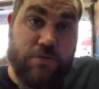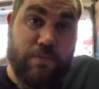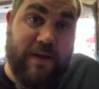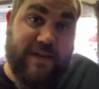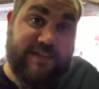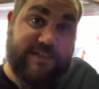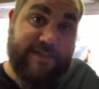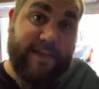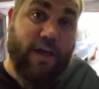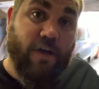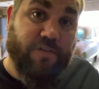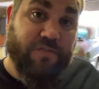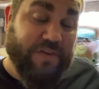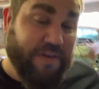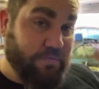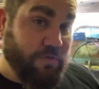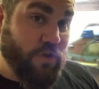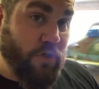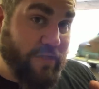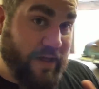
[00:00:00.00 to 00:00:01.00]
myself,
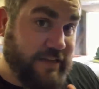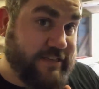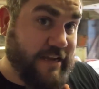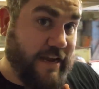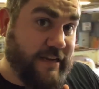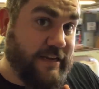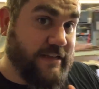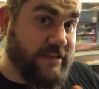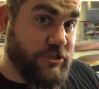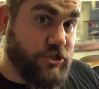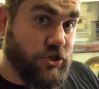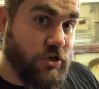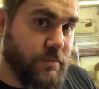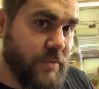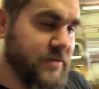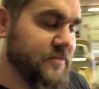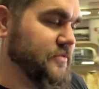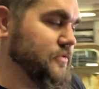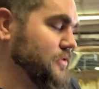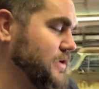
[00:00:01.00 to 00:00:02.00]
even though that technically should have
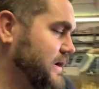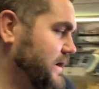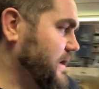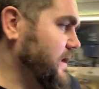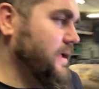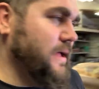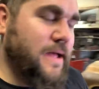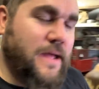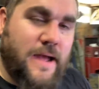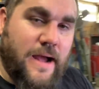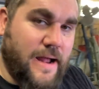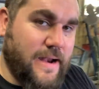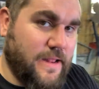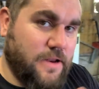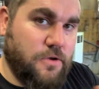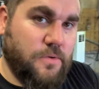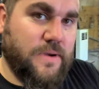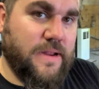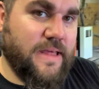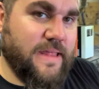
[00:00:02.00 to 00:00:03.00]
been free. I
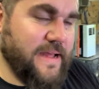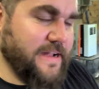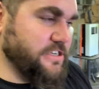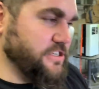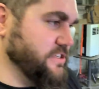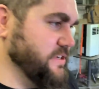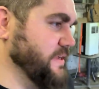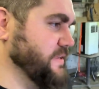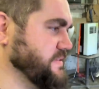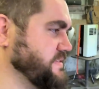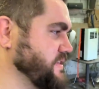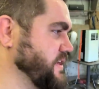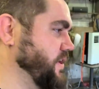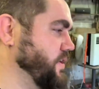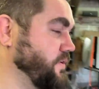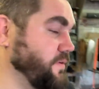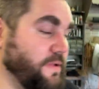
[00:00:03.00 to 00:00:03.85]
didn't do any of that shit. So